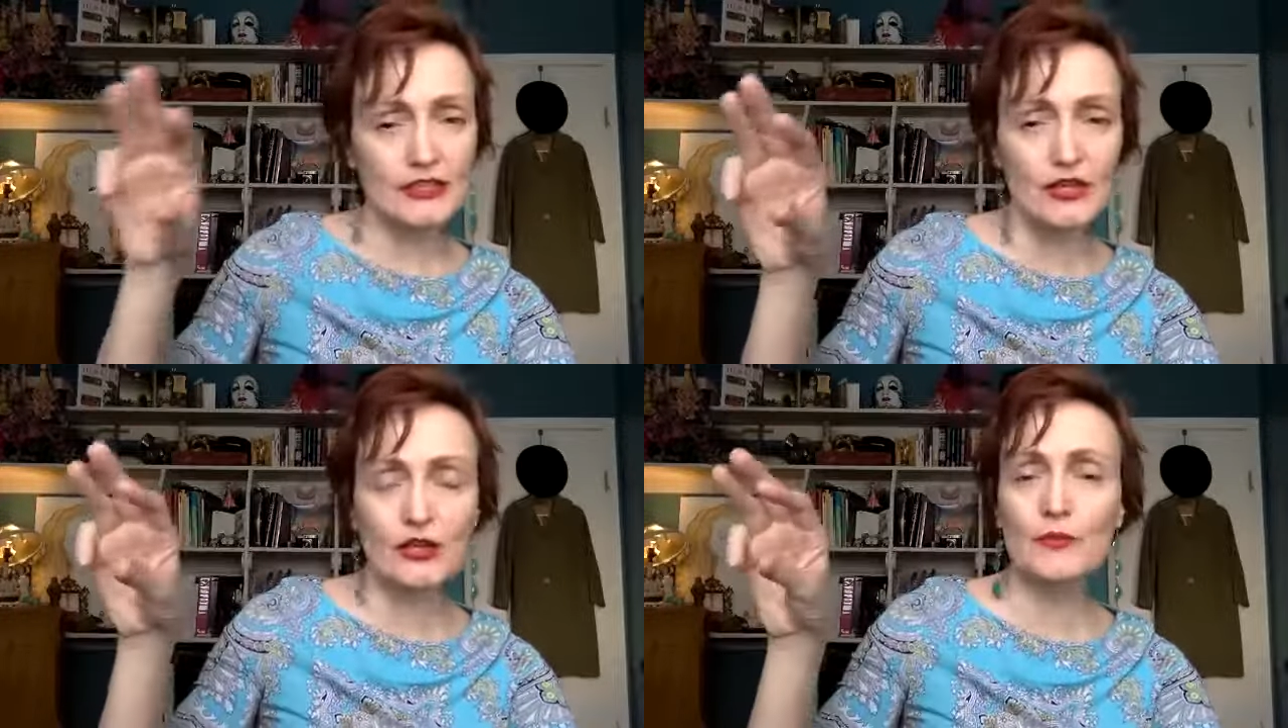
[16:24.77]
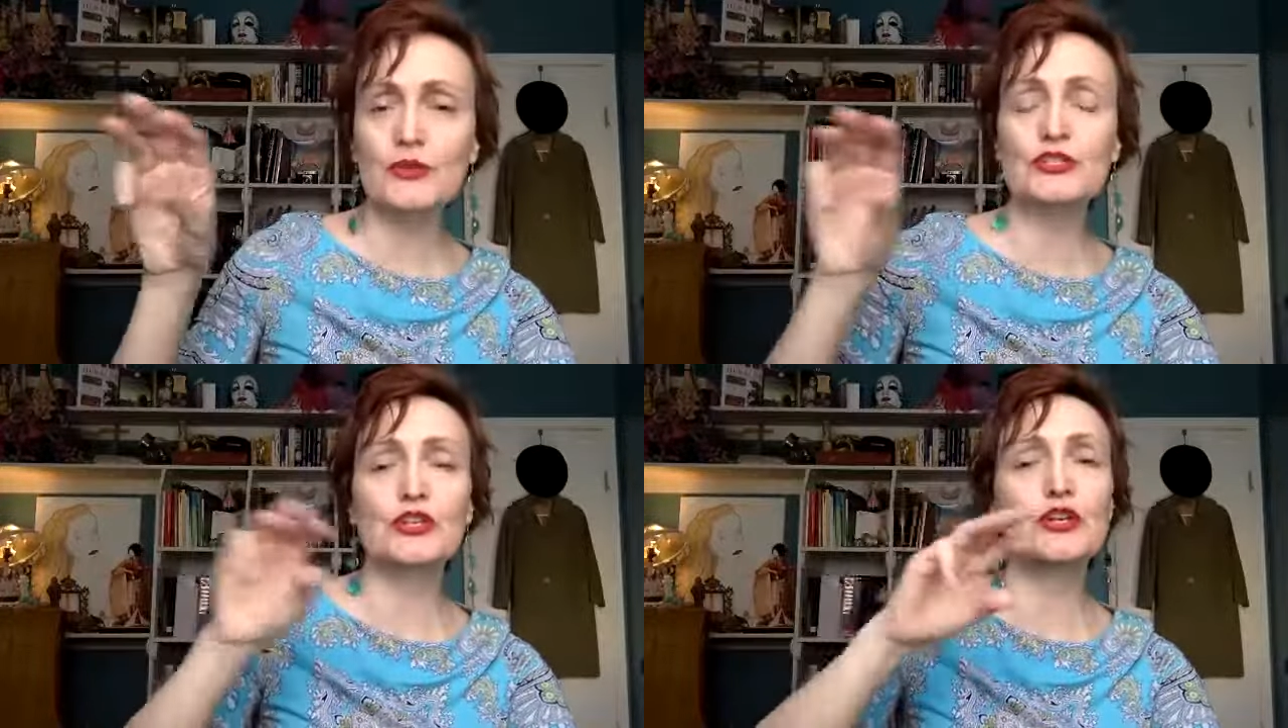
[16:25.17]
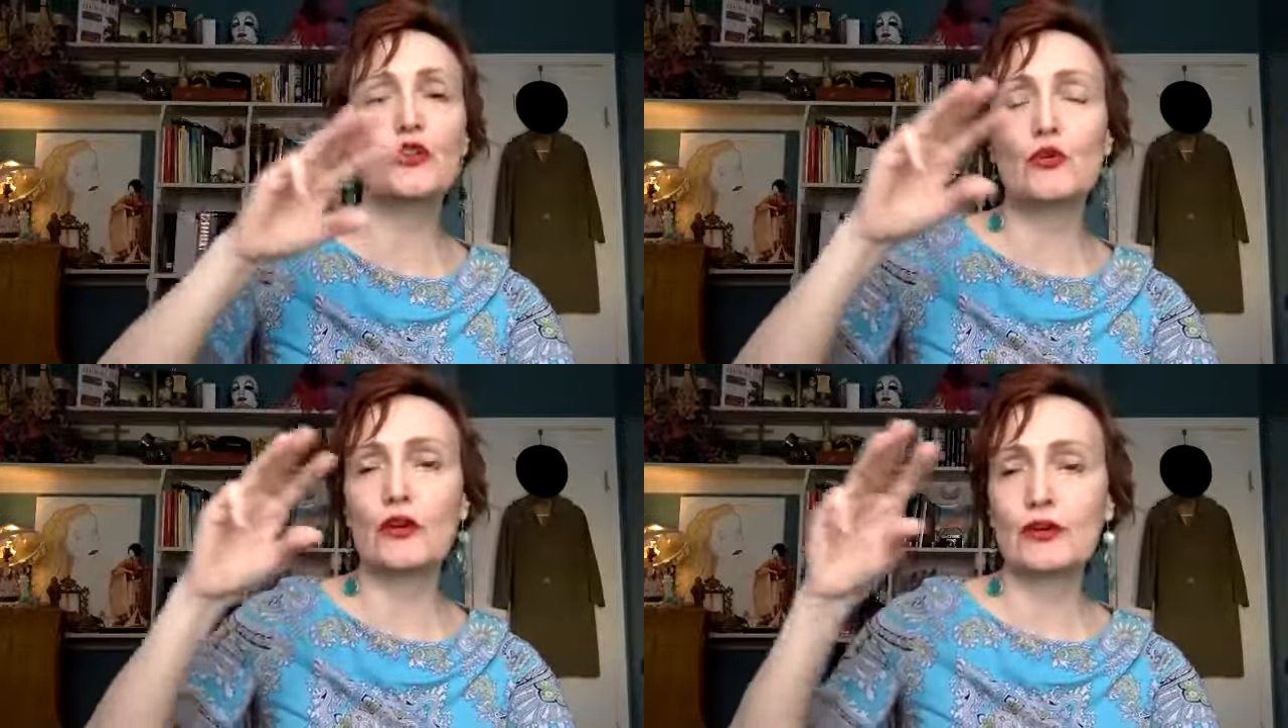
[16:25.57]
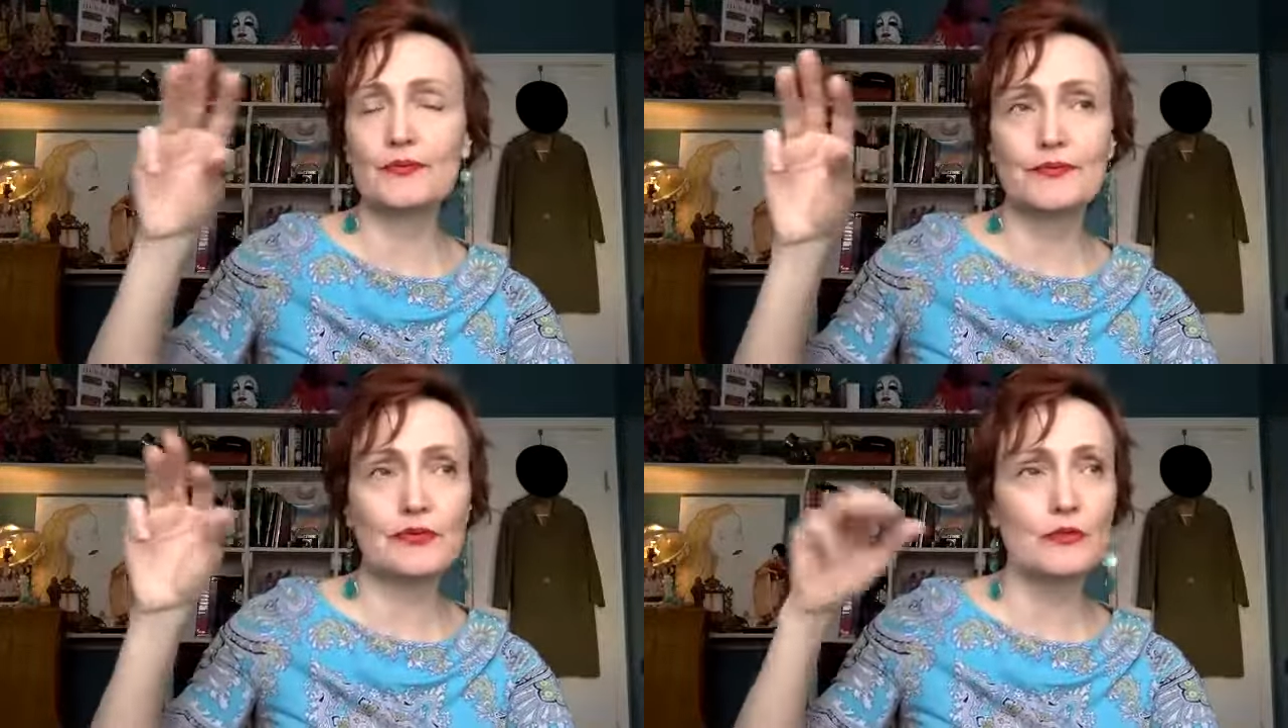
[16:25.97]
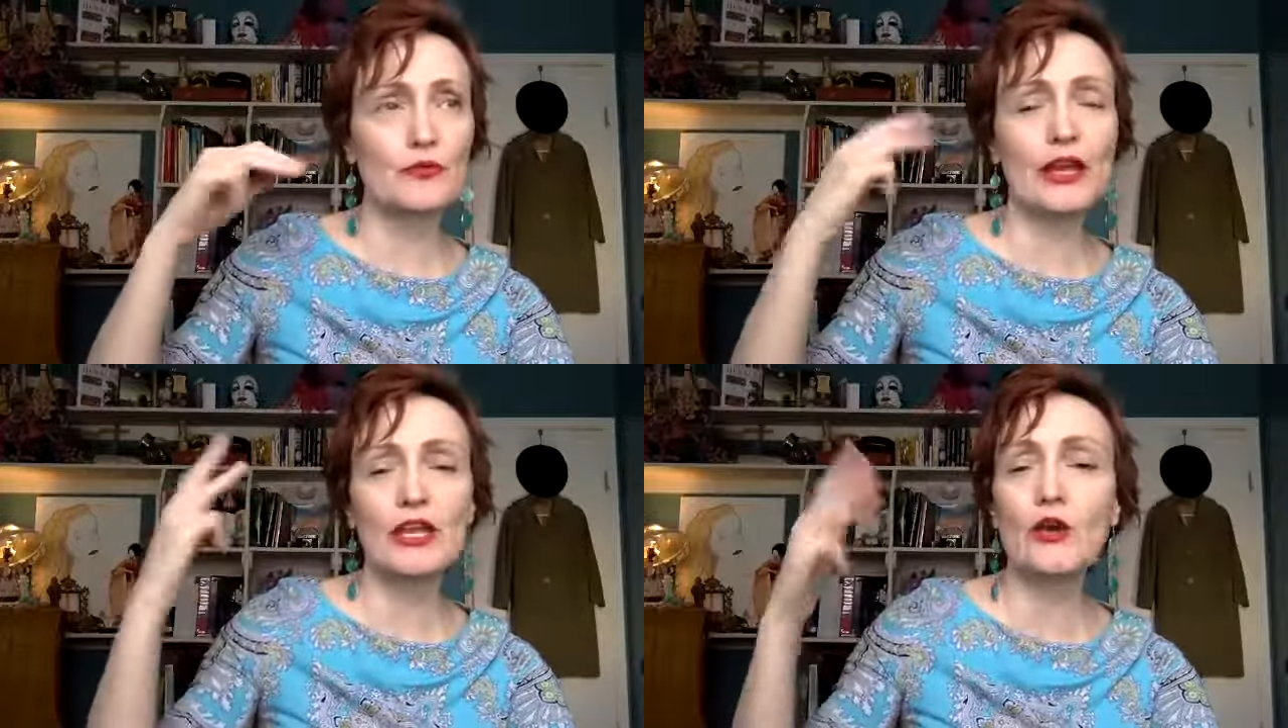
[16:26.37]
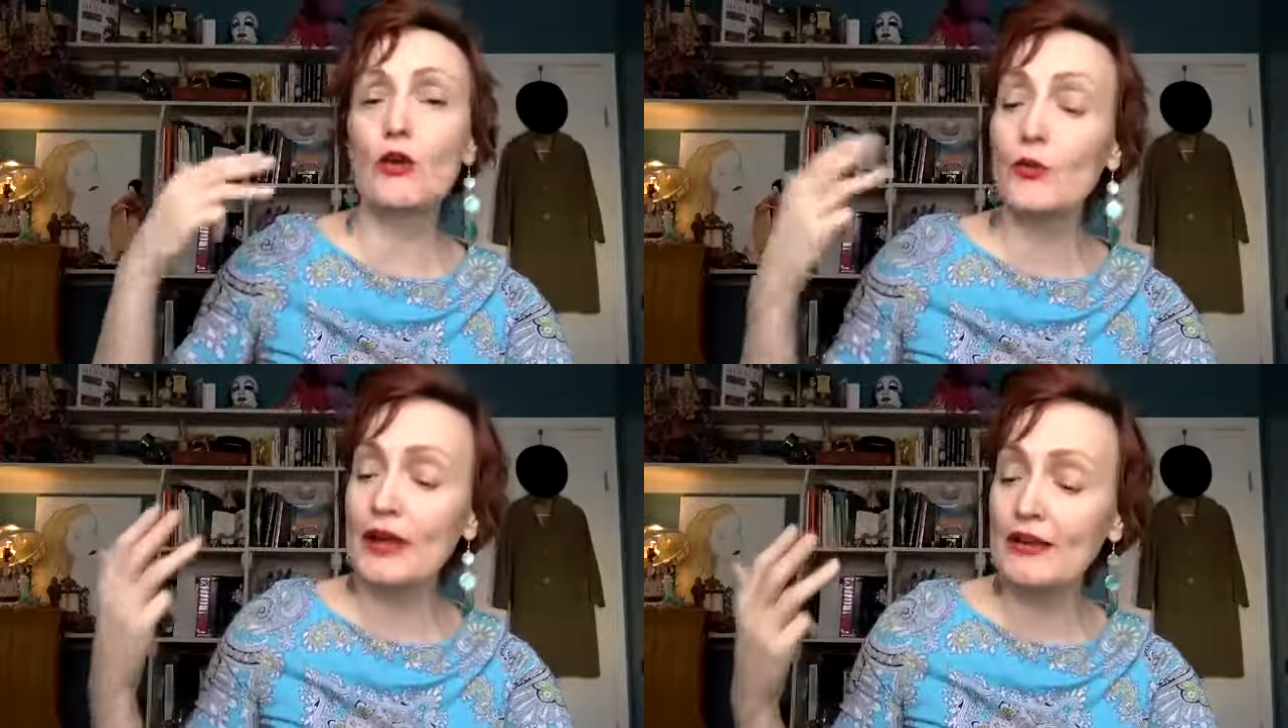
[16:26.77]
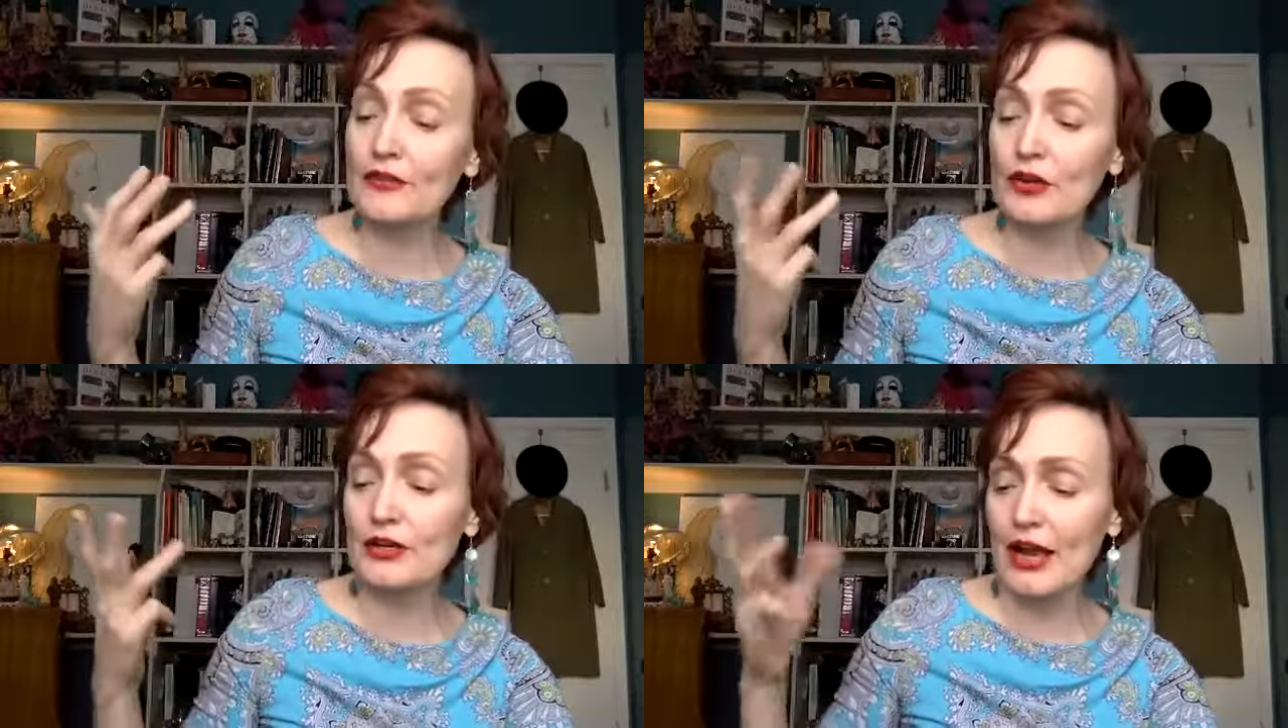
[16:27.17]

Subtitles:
commercial or radio or whatever